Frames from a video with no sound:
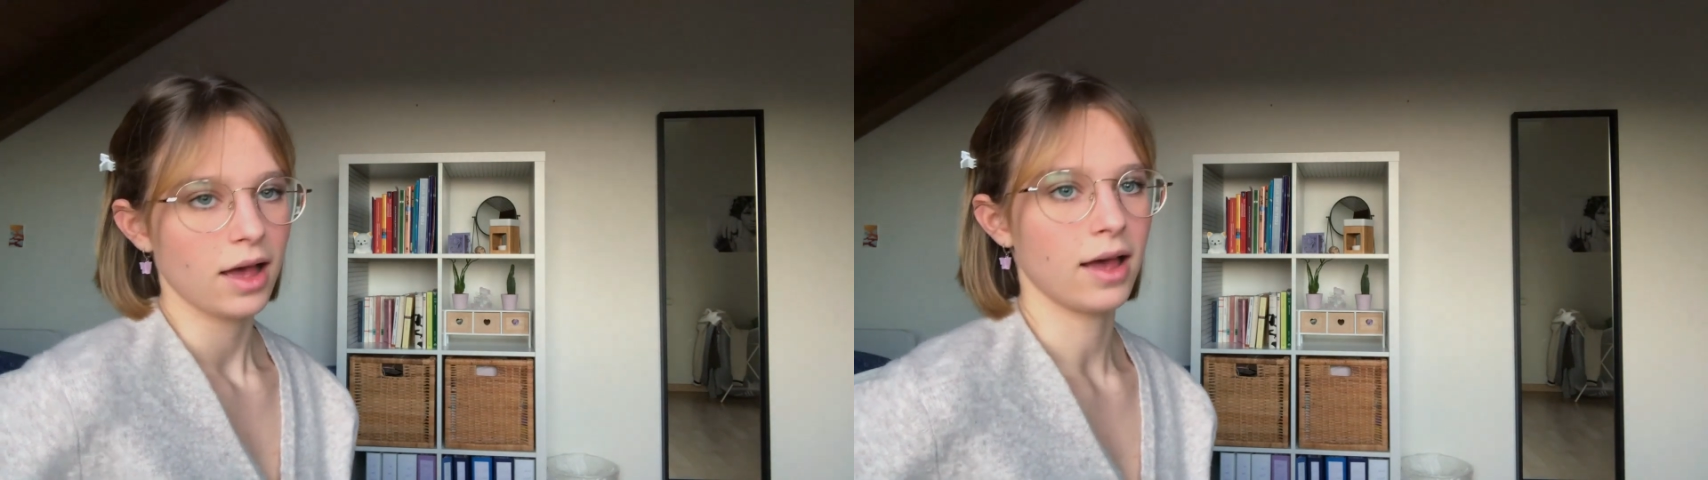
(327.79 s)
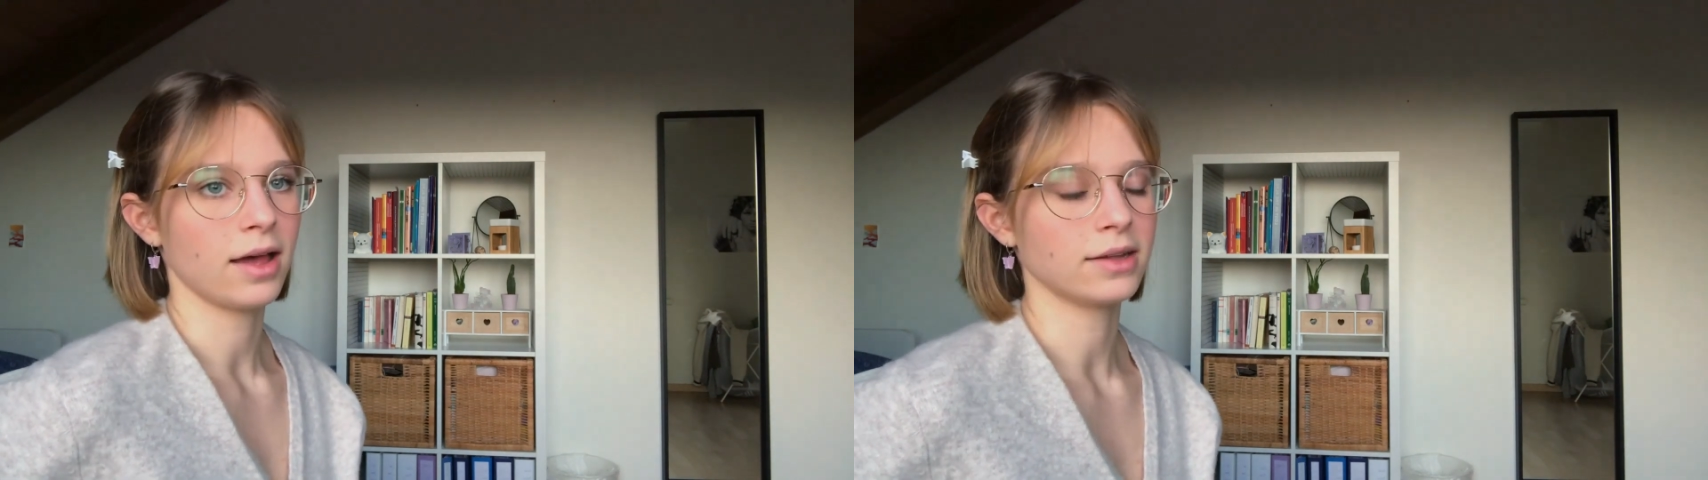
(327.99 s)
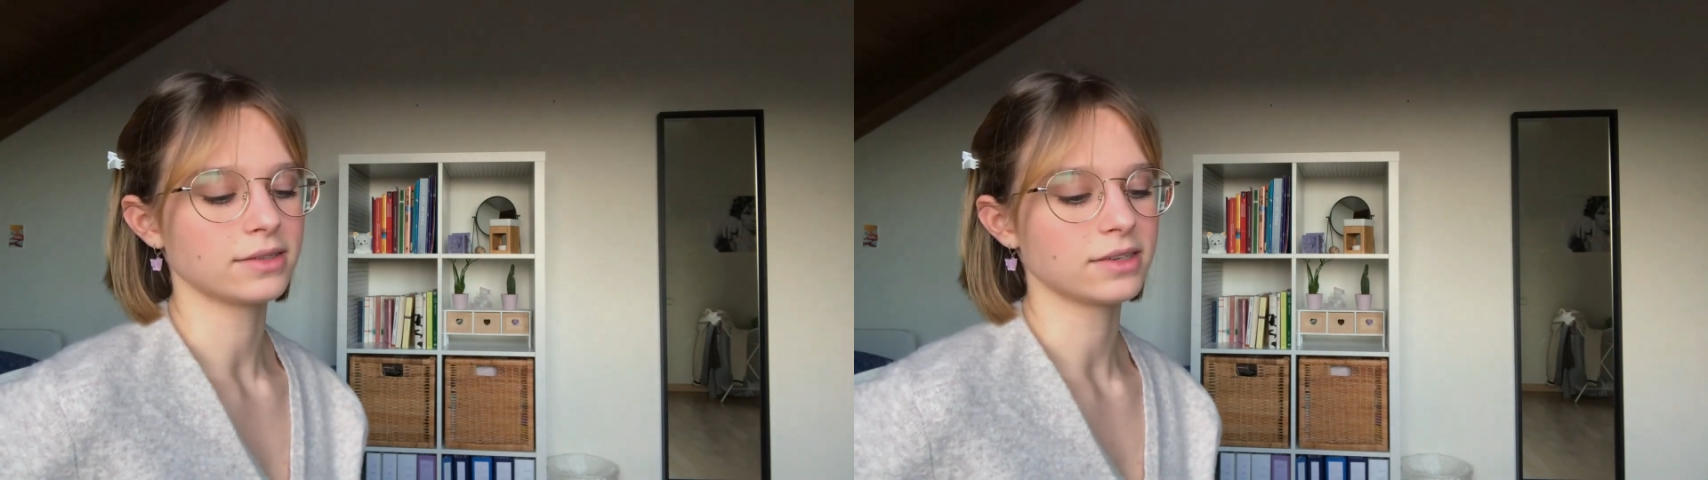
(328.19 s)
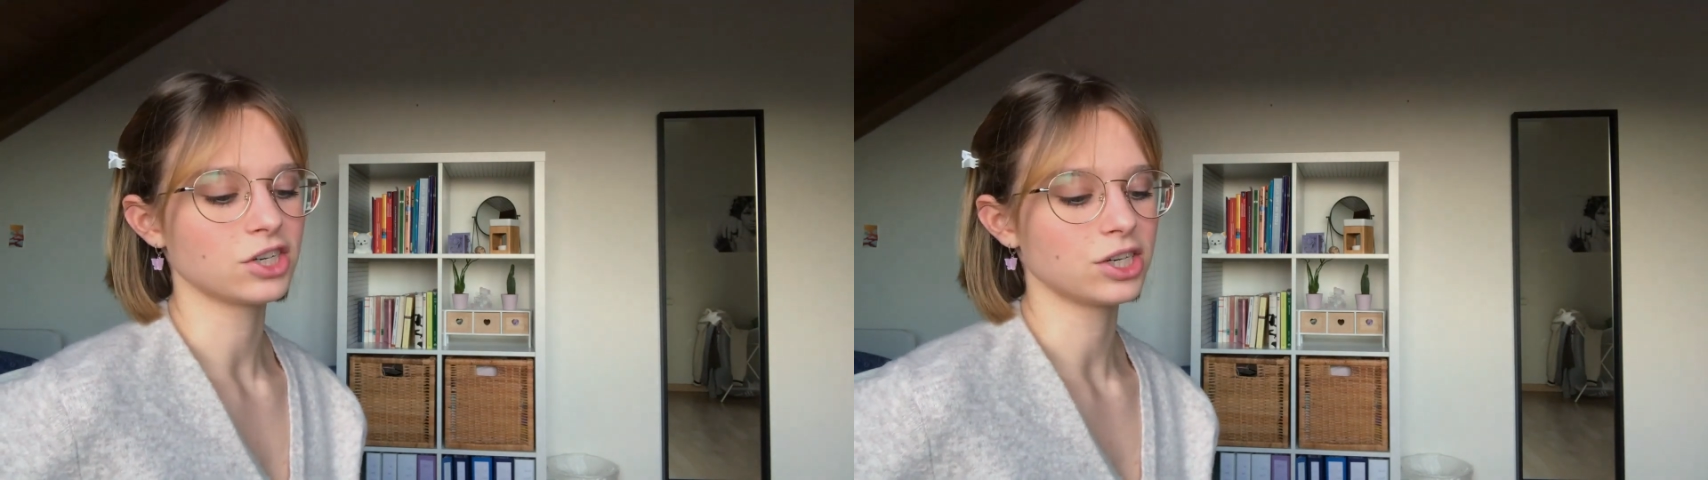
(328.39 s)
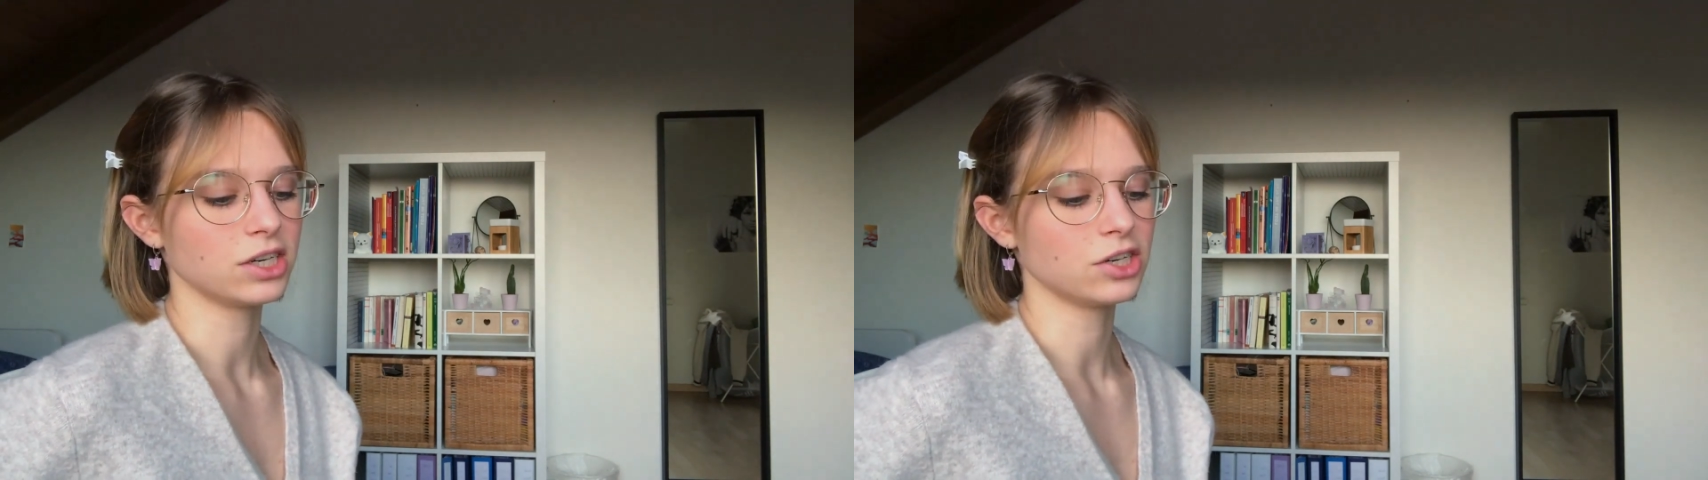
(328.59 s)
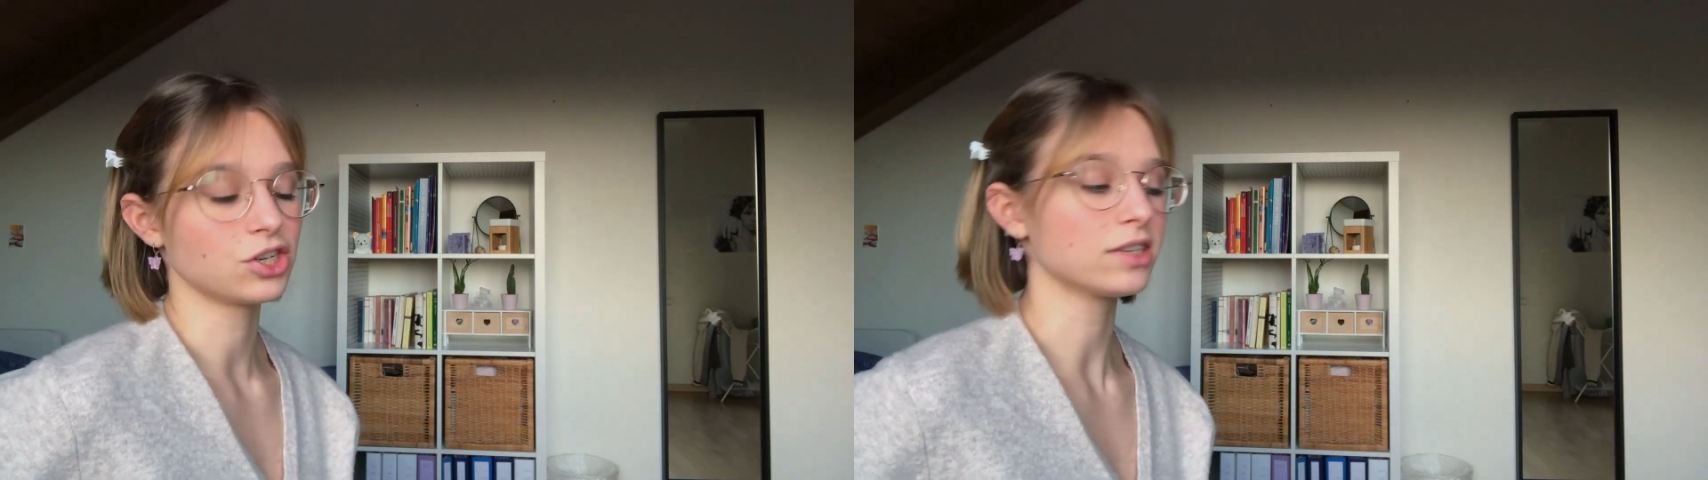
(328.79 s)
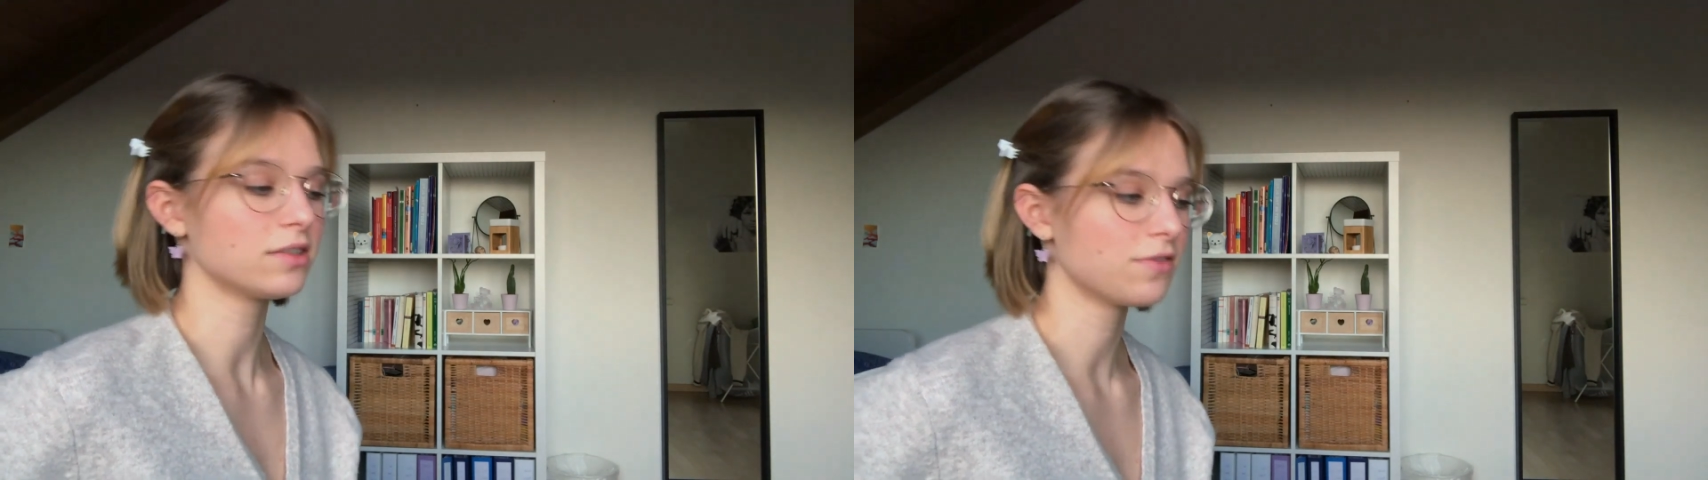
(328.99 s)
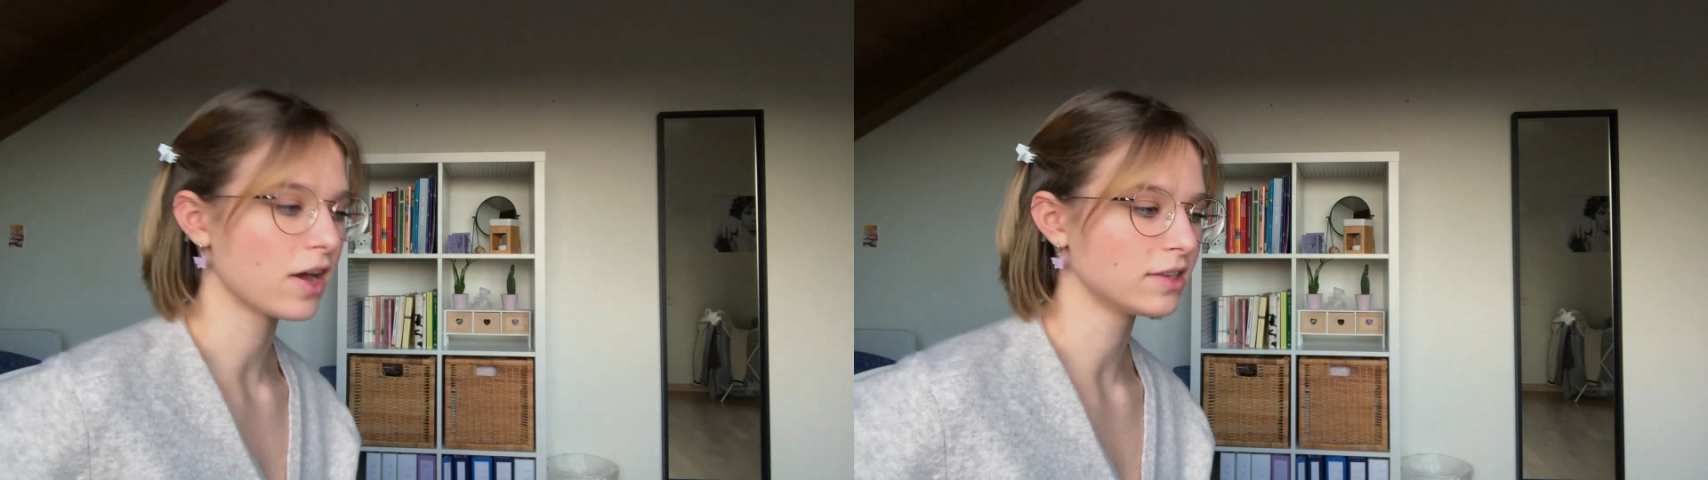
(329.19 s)
And she
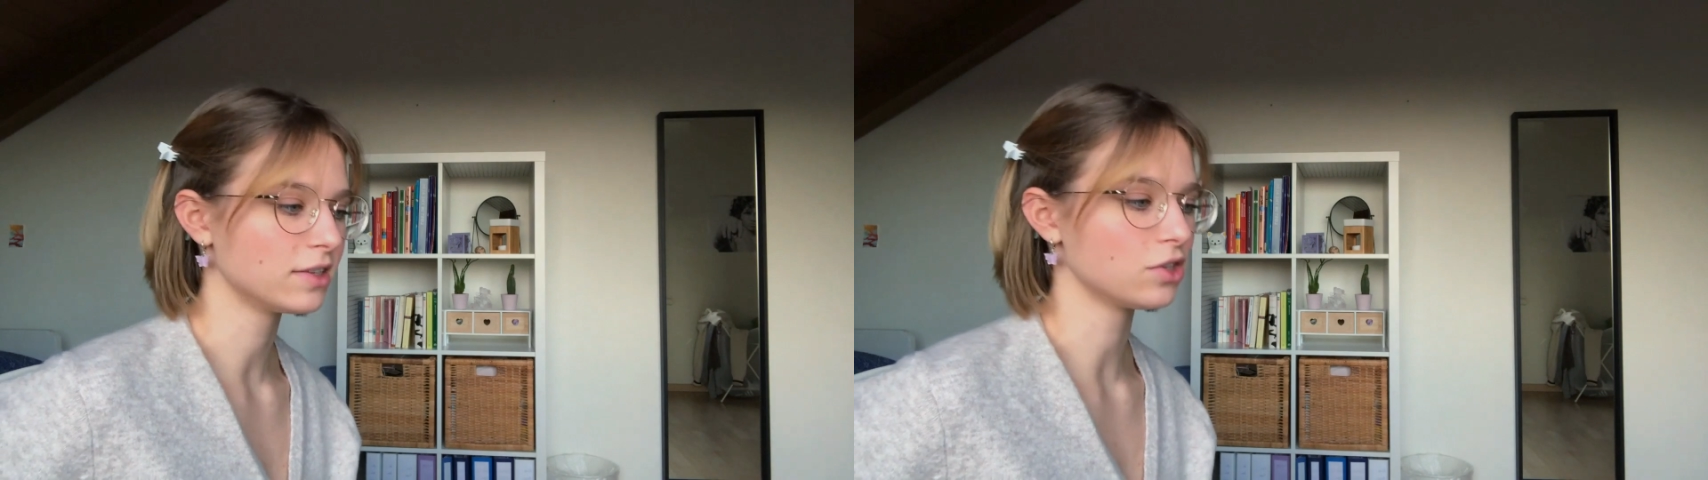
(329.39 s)
justifies the